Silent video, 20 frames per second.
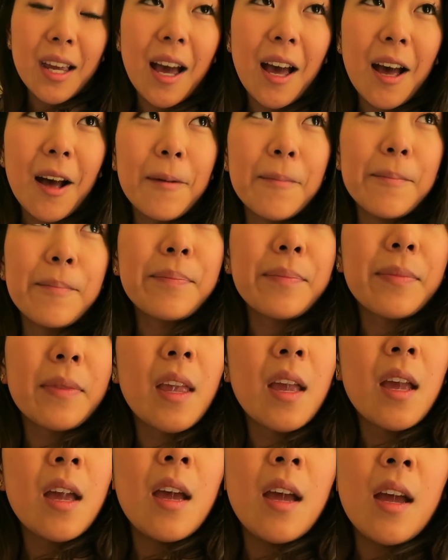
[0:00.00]
Um,
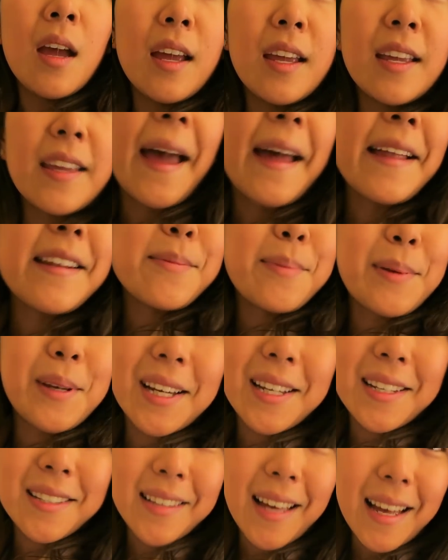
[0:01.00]
yet because